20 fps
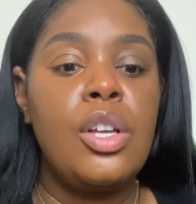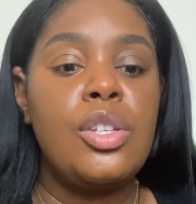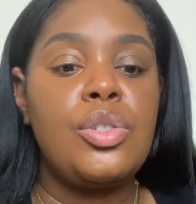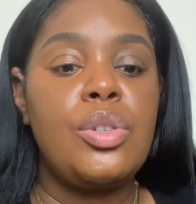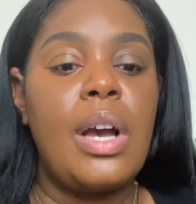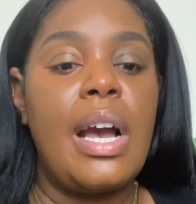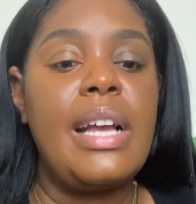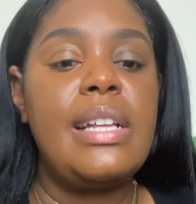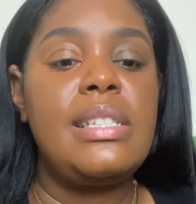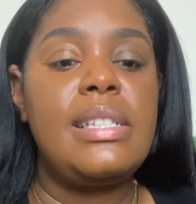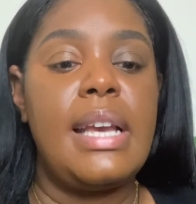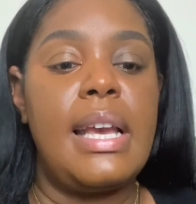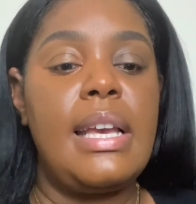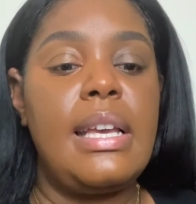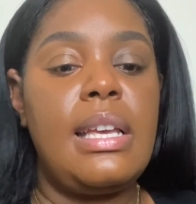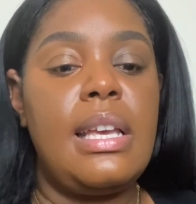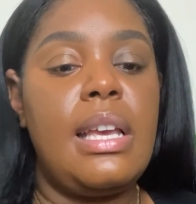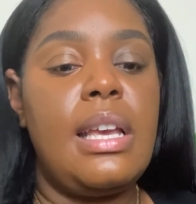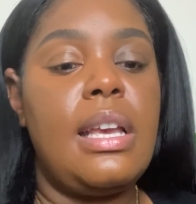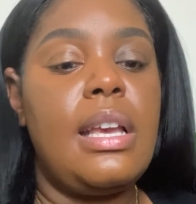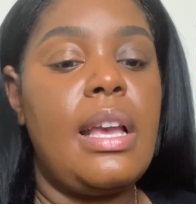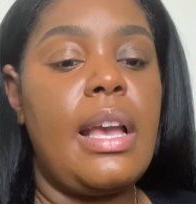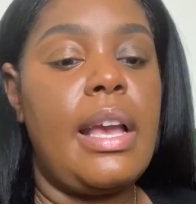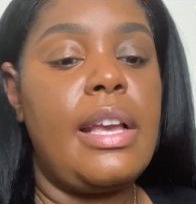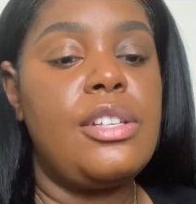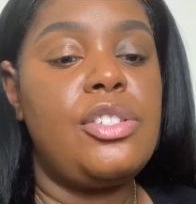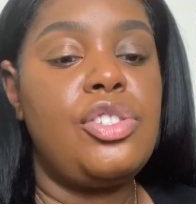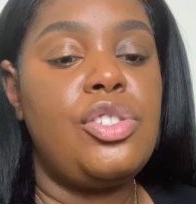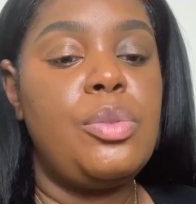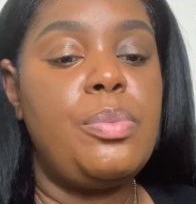try taking
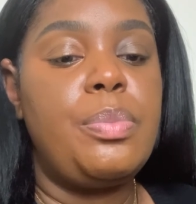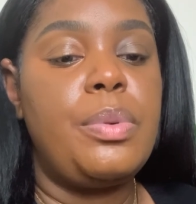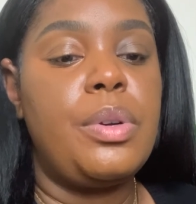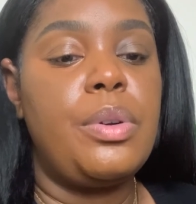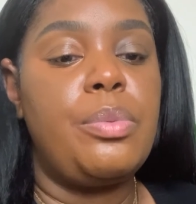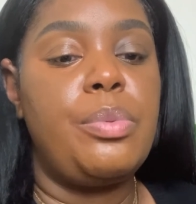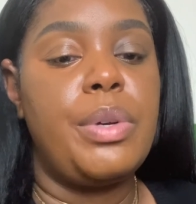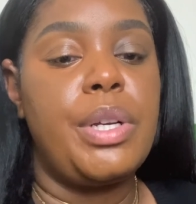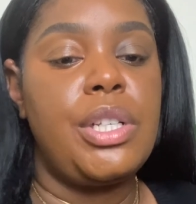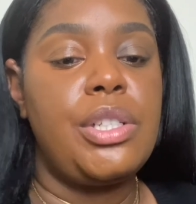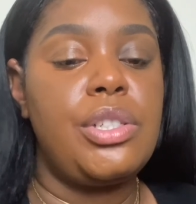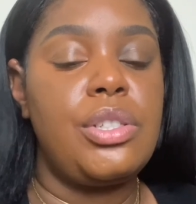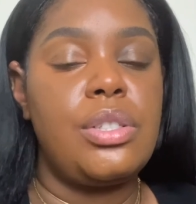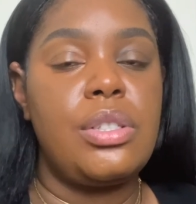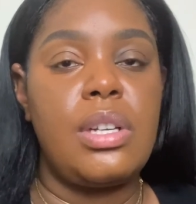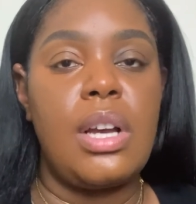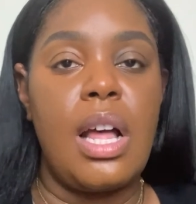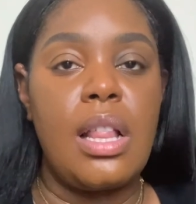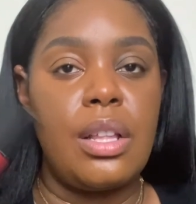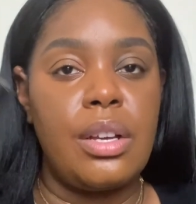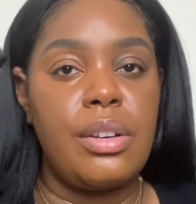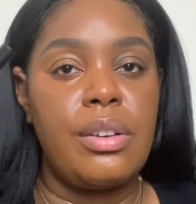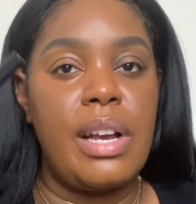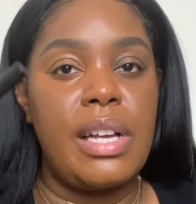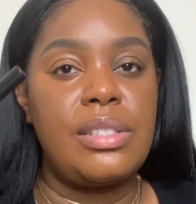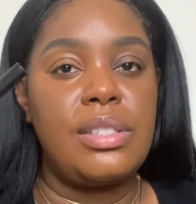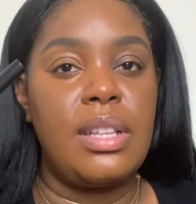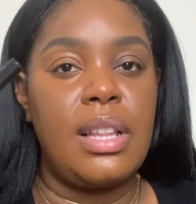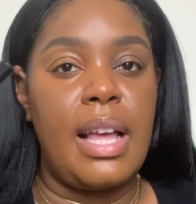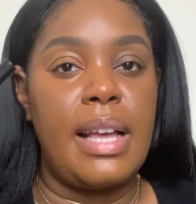a super rich color
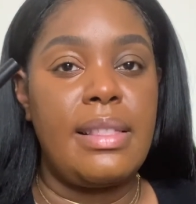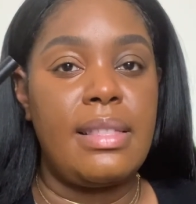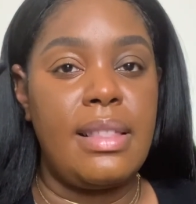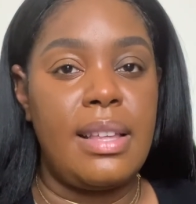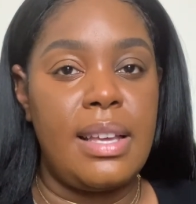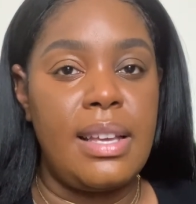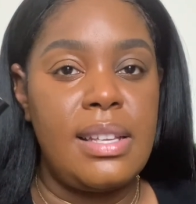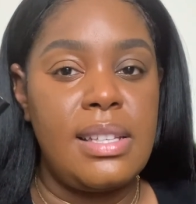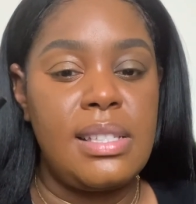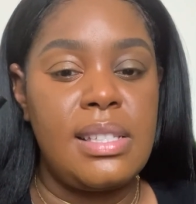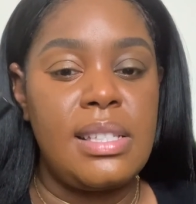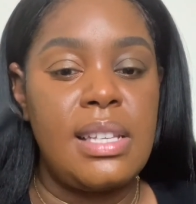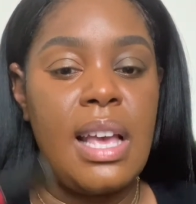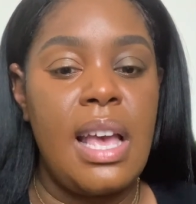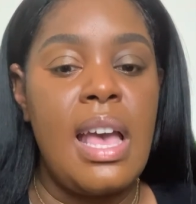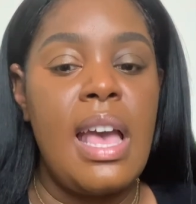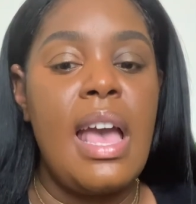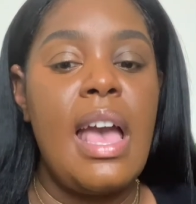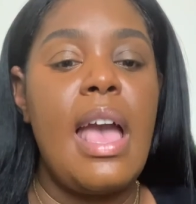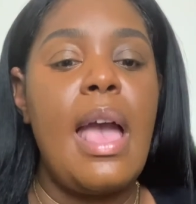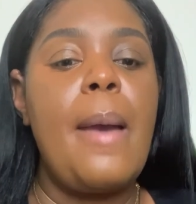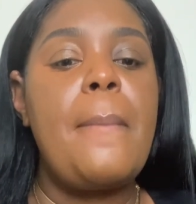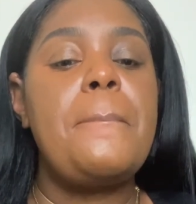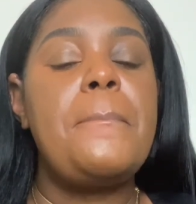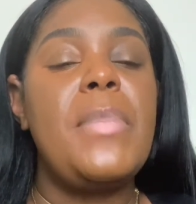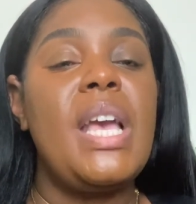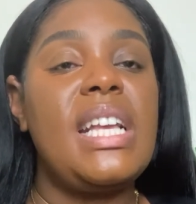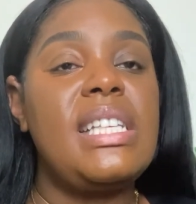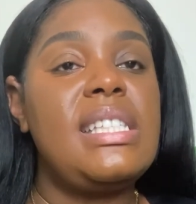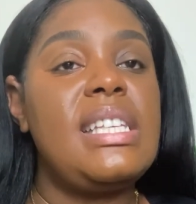corrector like this
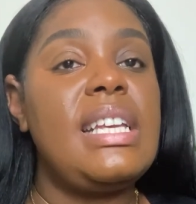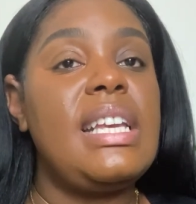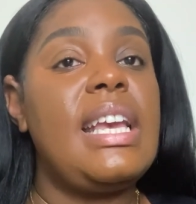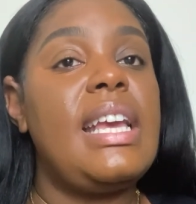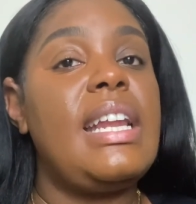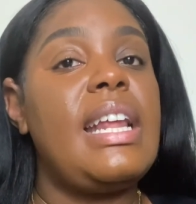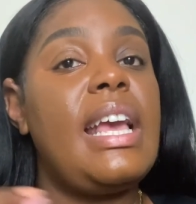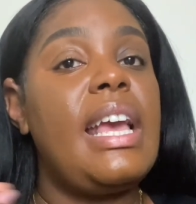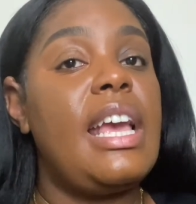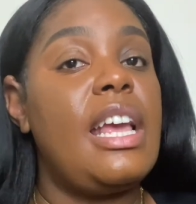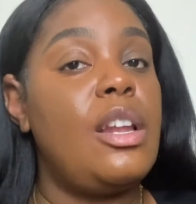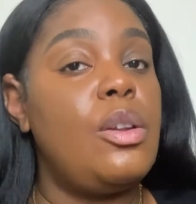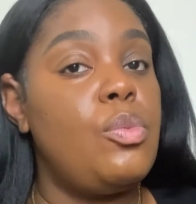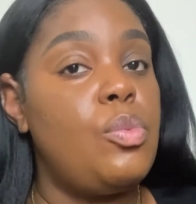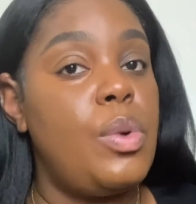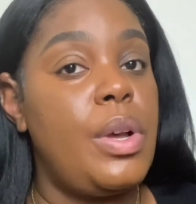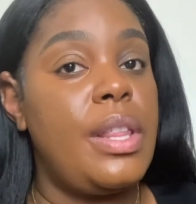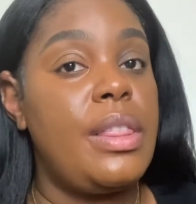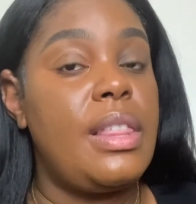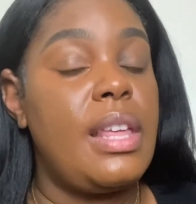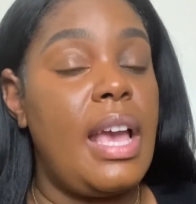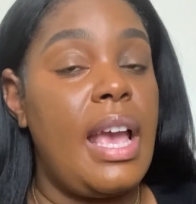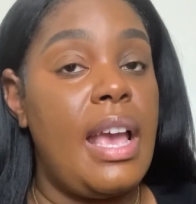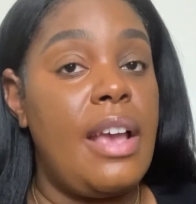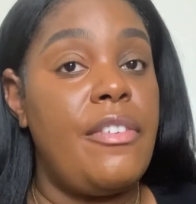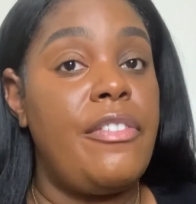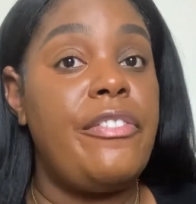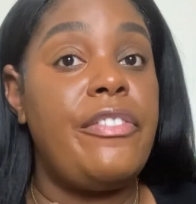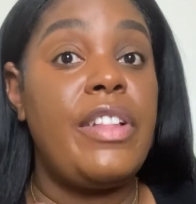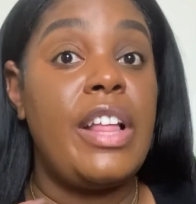and mixing it in with
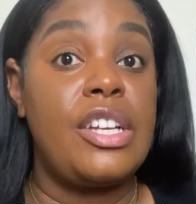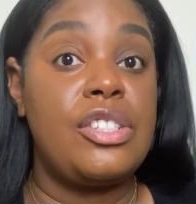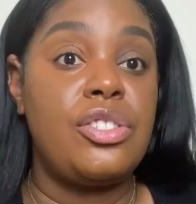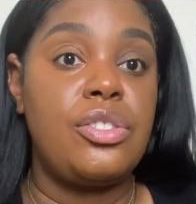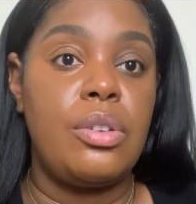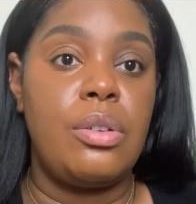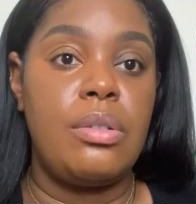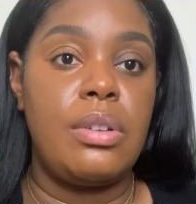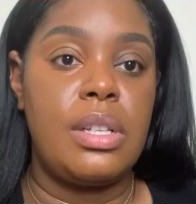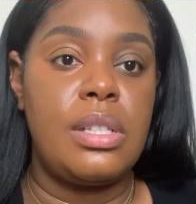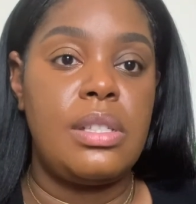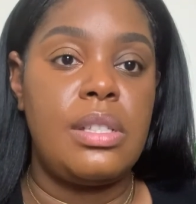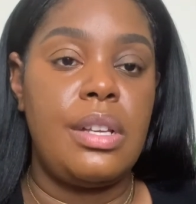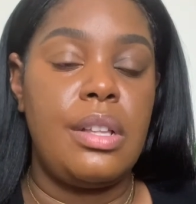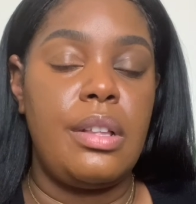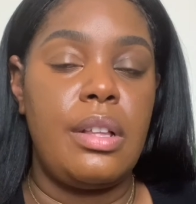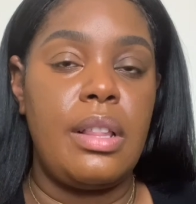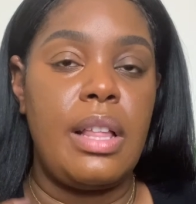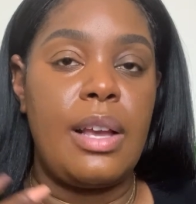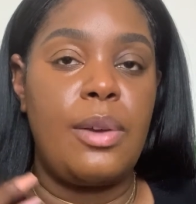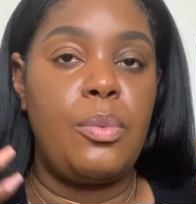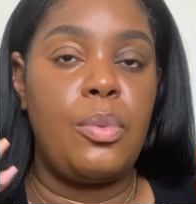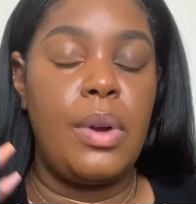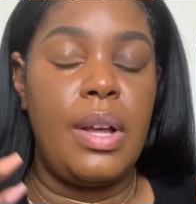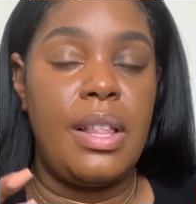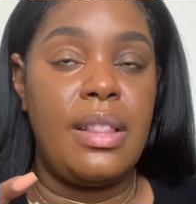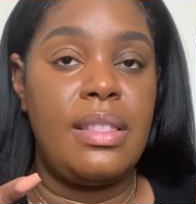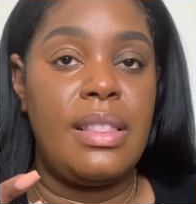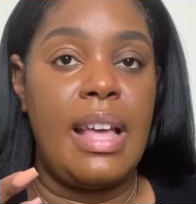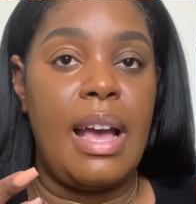a flesh tone concealer, like
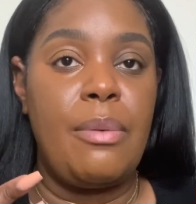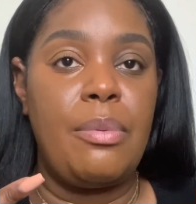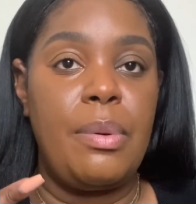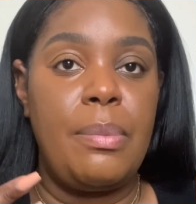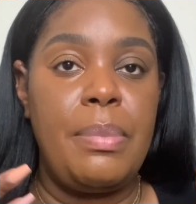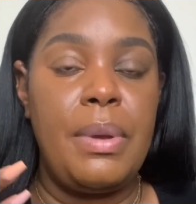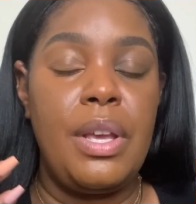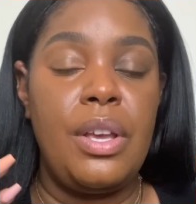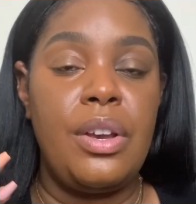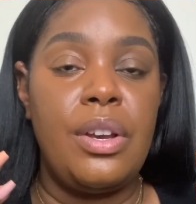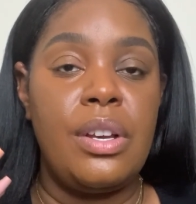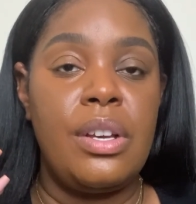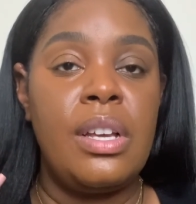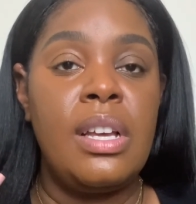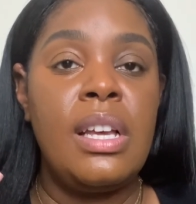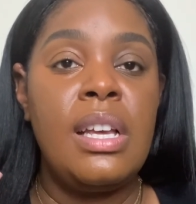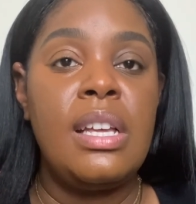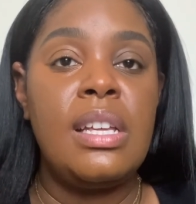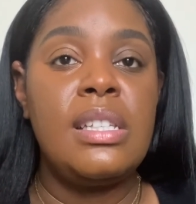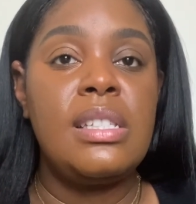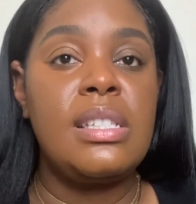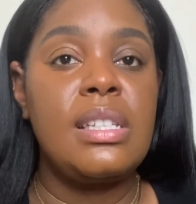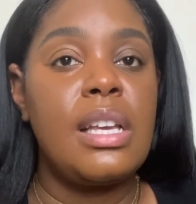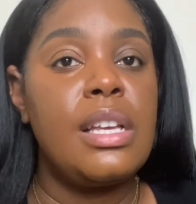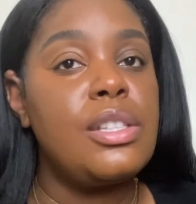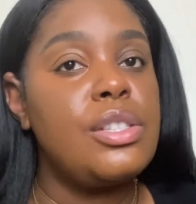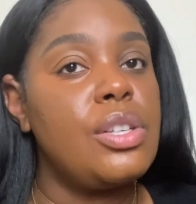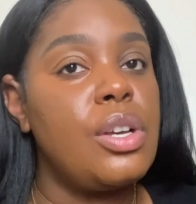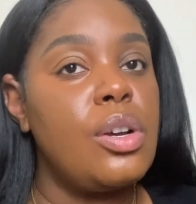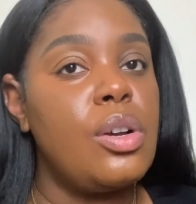one that would be your
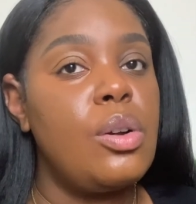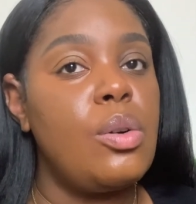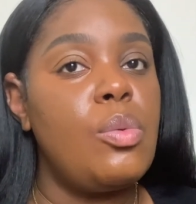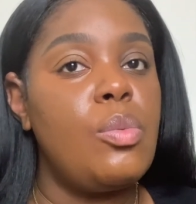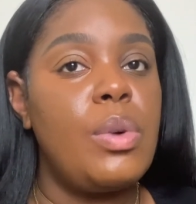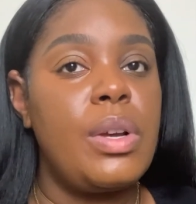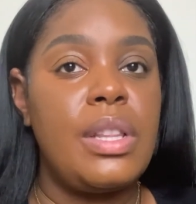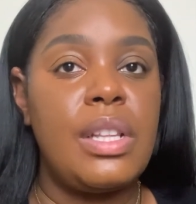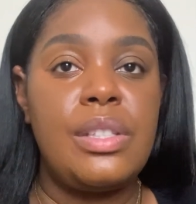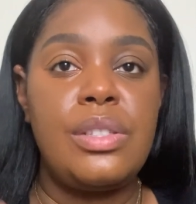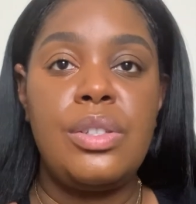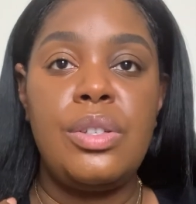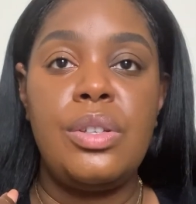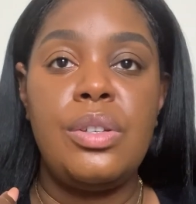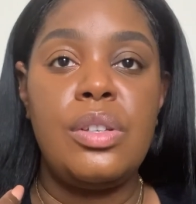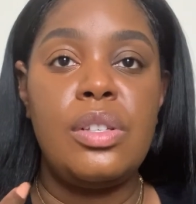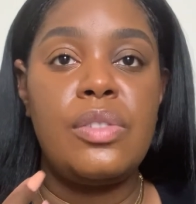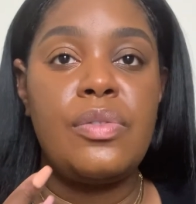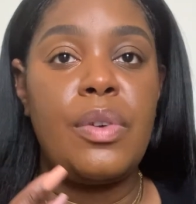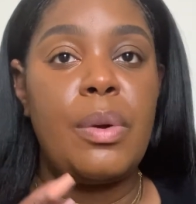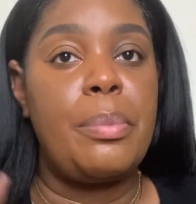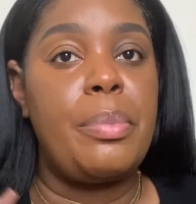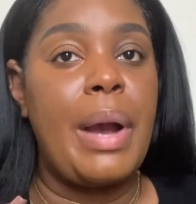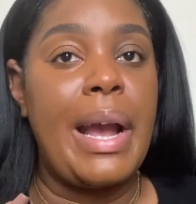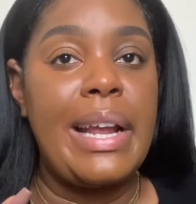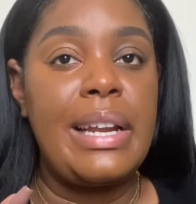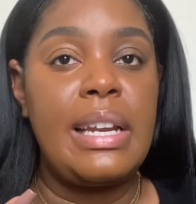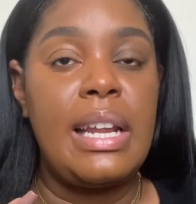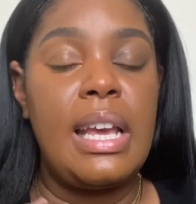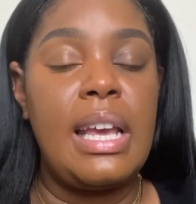skin tone, one that you use for
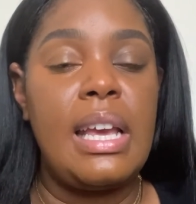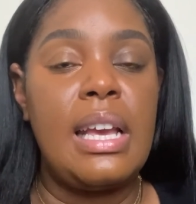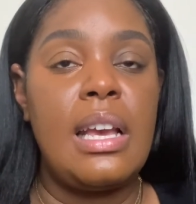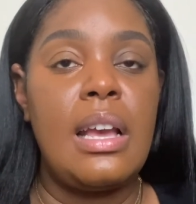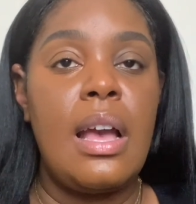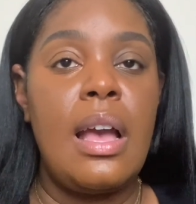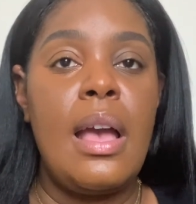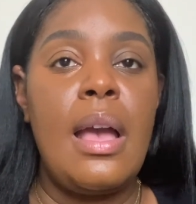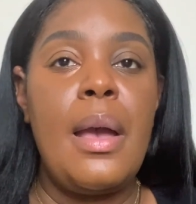brightening.